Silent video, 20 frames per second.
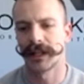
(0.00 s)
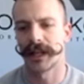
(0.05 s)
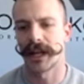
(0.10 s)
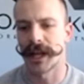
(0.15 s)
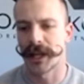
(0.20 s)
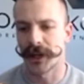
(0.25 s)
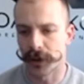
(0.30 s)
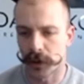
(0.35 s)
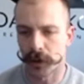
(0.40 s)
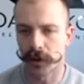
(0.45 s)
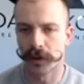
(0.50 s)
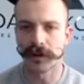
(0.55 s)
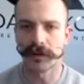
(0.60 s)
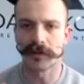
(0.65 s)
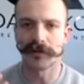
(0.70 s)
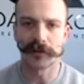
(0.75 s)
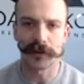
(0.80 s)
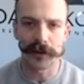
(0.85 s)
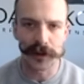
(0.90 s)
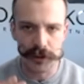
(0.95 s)
in order
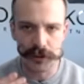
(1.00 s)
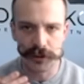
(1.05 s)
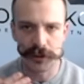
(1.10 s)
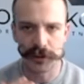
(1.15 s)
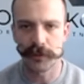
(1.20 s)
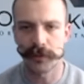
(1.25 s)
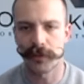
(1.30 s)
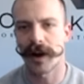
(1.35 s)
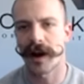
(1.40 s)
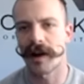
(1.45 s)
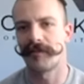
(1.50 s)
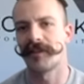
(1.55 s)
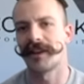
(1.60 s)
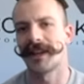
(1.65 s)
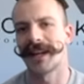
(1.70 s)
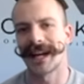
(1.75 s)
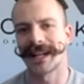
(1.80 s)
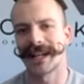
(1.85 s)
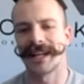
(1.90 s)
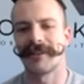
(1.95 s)
for you to profit
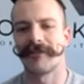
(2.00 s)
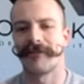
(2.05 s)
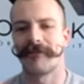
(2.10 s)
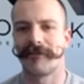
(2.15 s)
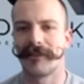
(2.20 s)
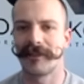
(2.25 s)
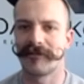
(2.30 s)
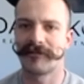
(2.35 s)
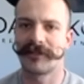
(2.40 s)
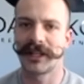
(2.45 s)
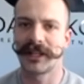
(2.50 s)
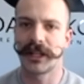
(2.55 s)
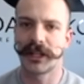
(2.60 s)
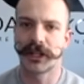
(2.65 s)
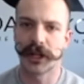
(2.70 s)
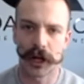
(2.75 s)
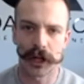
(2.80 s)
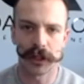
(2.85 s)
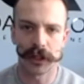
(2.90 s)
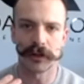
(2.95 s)
at a
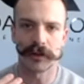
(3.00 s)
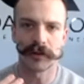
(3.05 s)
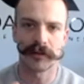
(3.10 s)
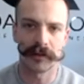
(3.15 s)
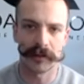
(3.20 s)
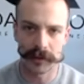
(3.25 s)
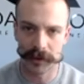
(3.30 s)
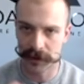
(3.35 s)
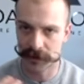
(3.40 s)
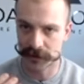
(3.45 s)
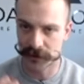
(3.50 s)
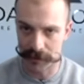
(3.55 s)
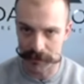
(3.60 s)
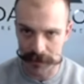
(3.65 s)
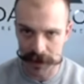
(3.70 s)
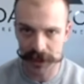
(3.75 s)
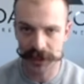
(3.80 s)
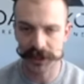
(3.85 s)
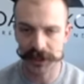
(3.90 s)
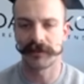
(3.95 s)
$50
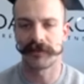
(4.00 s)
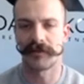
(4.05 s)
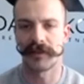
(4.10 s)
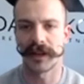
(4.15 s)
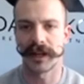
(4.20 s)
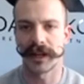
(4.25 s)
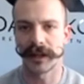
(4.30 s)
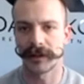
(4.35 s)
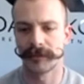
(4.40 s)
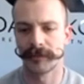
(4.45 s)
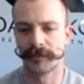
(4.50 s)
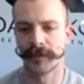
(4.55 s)
submission fee,